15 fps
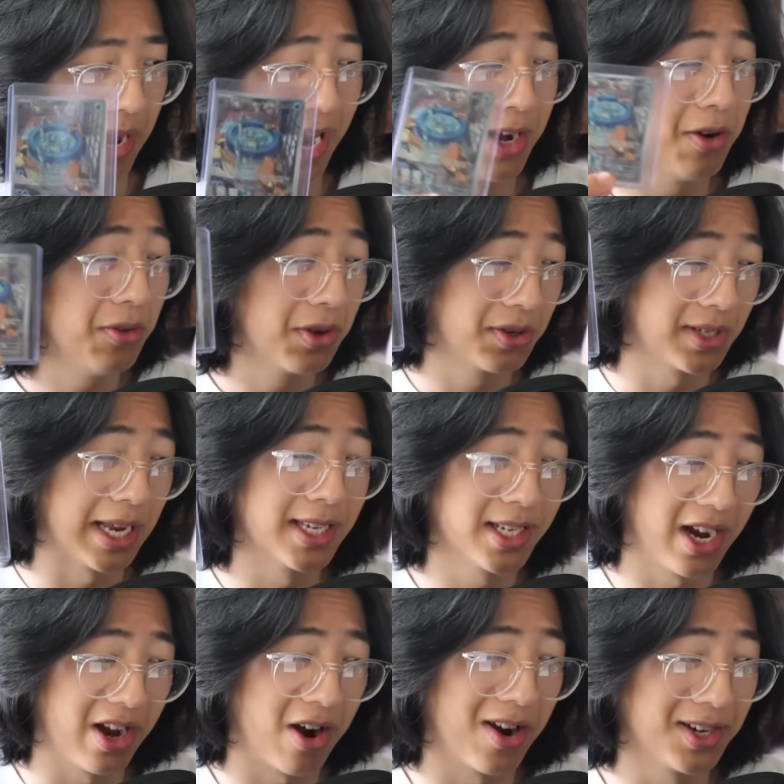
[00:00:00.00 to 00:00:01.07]
I know there's
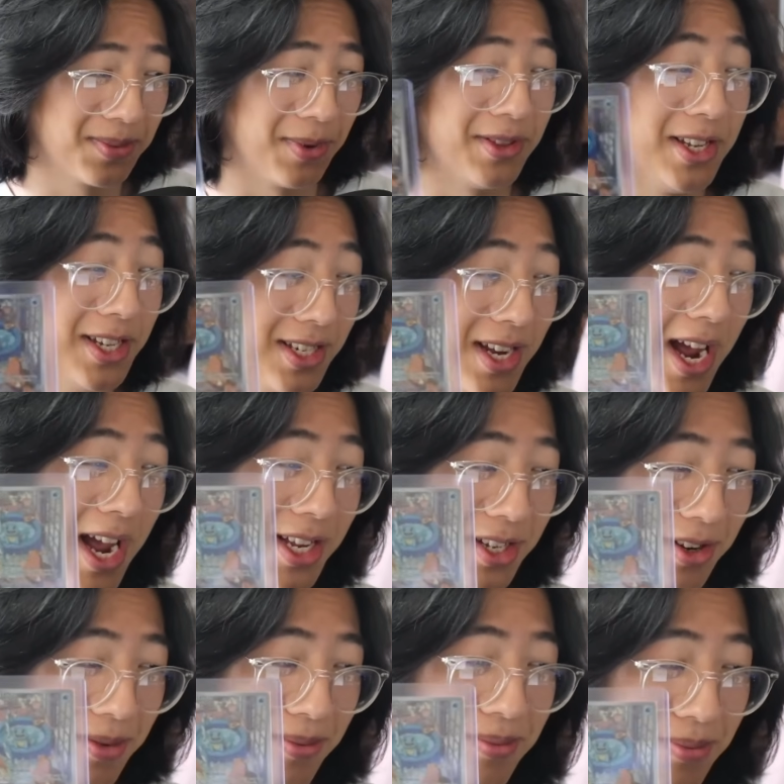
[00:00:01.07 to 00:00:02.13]
SIRs, but these
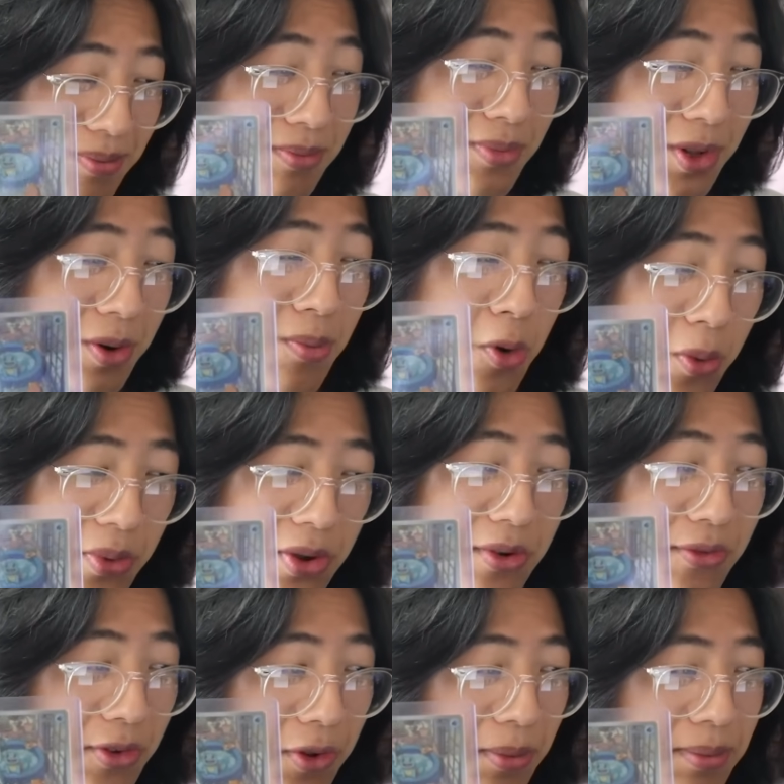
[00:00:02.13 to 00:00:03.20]
guys they're more
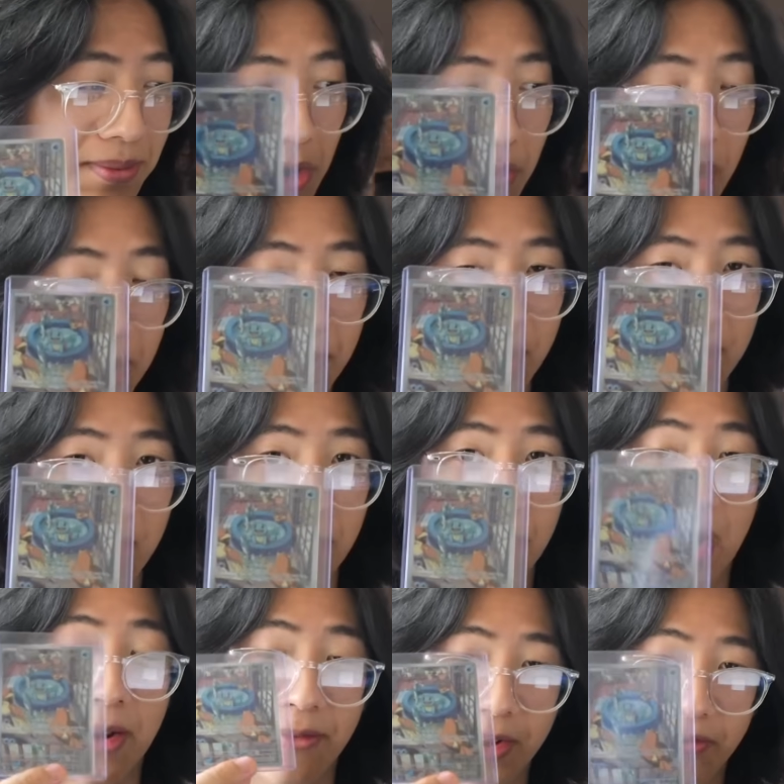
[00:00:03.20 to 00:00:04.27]
beautiful. But a great
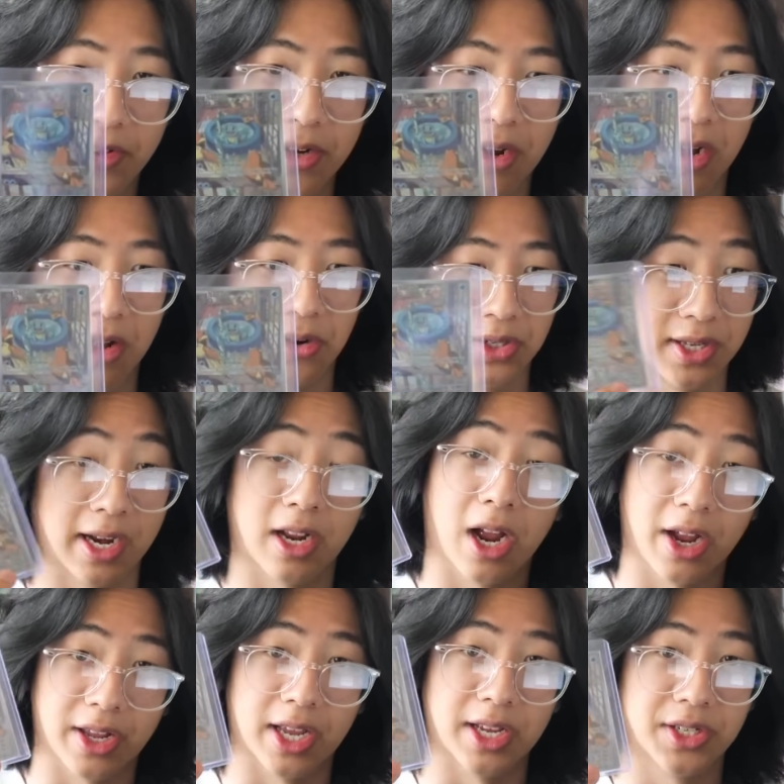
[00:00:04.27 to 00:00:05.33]
pickup at $50 that
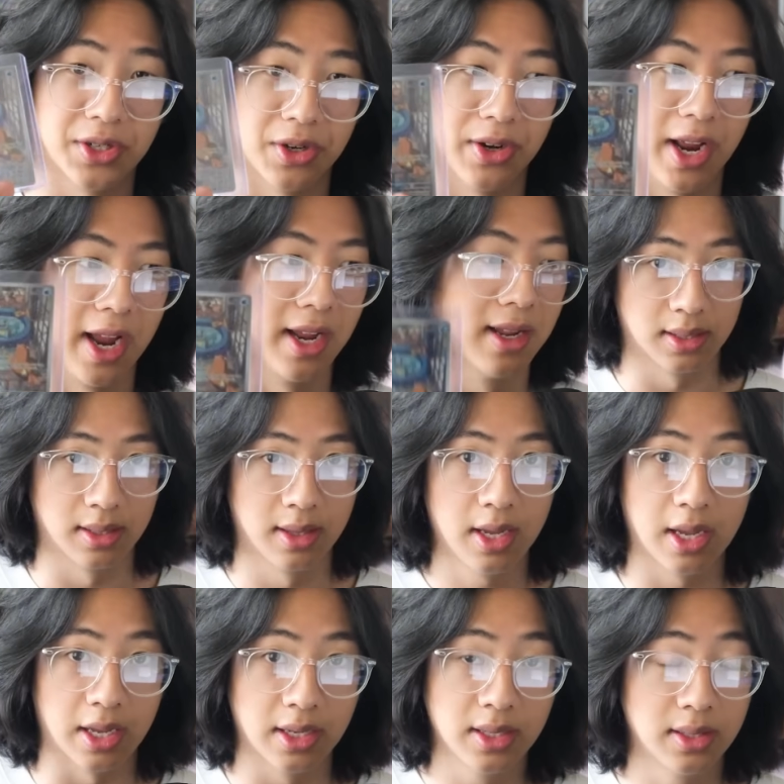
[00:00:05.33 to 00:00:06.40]
I got yesterday. Because the
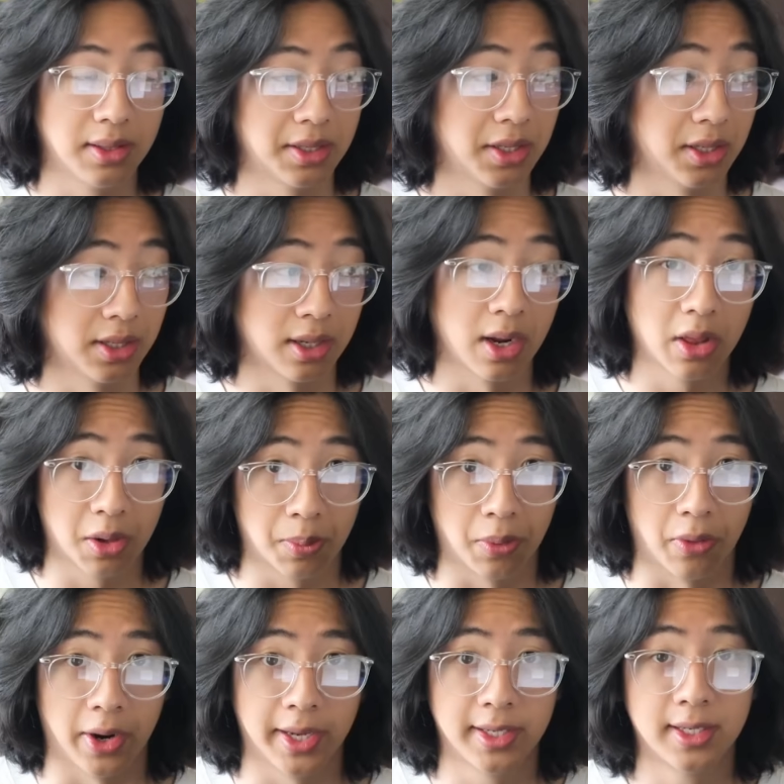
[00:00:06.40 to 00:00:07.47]
thing is, this is another
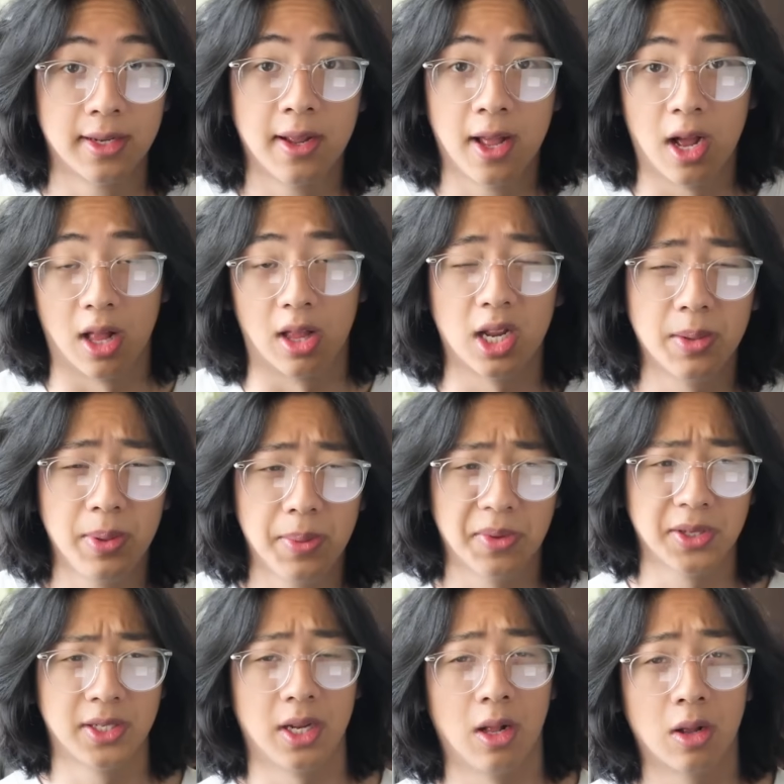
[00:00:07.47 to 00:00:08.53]
point, a lot of
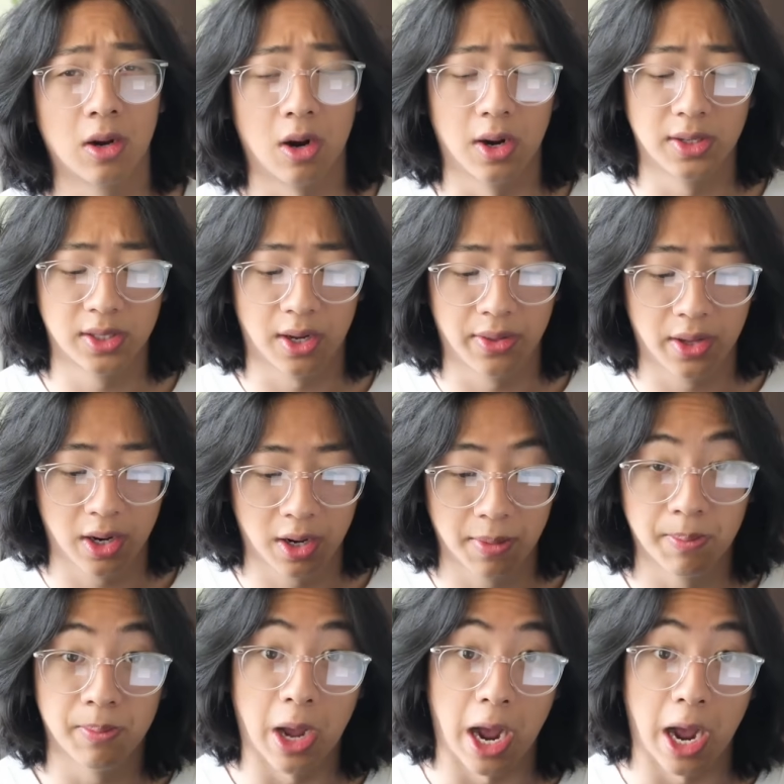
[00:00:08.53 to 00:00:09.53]
people sell cards on there.